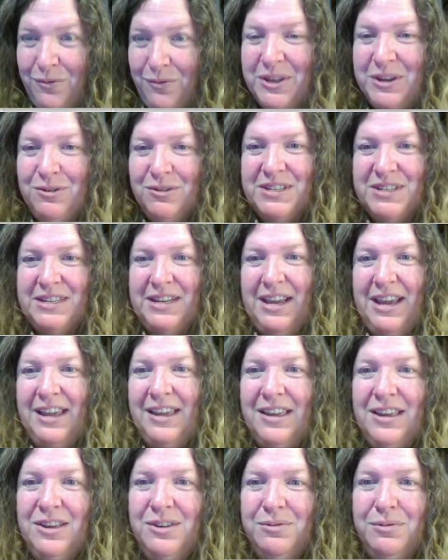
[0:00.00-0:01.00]
Well, hopefully
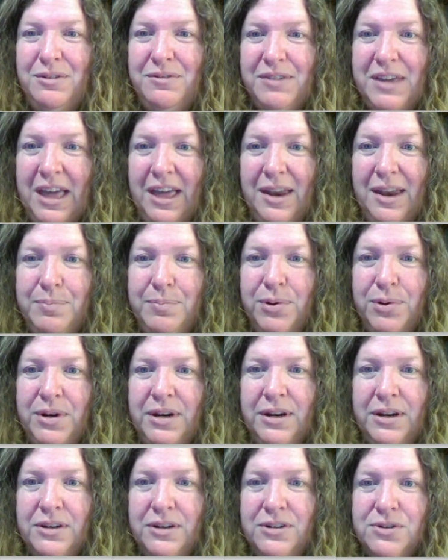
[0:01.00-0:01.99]
you're saying we've
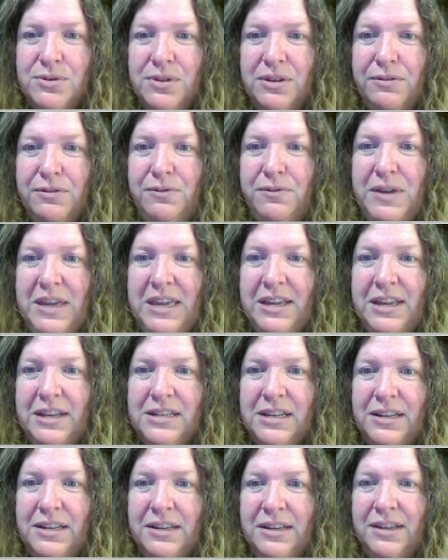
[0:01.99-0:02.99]
got to put it under the
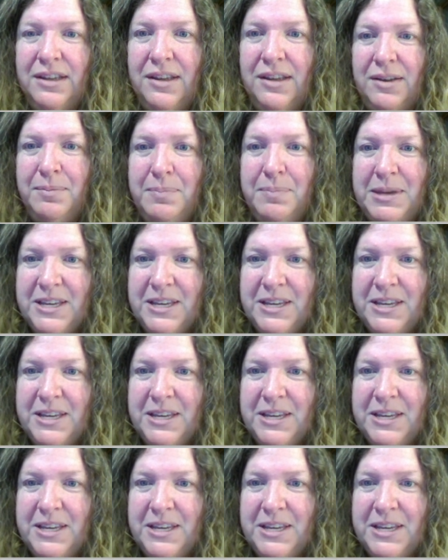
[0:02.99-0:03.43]
feet